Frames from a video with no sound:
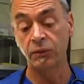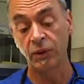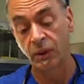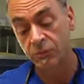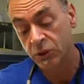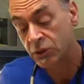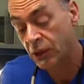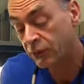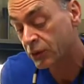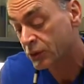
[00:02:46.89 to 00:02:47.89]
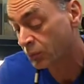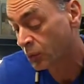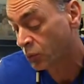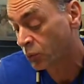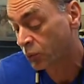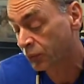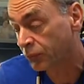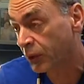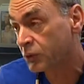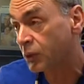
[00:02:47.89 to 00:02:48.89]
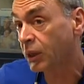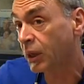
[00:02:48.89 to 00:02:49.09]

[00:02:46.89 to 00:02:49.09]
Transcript: Sometimes just having someone hold the front so they